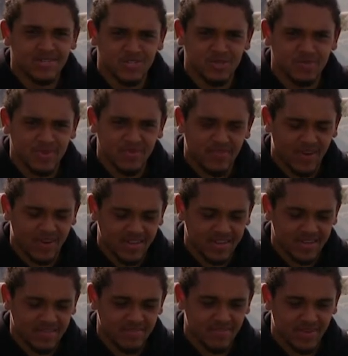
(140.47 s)
should be
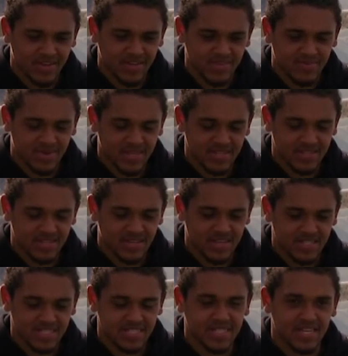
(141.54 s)
fun as well as
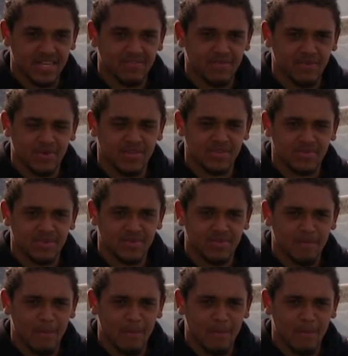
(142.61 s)
nice to seeing everyone as well.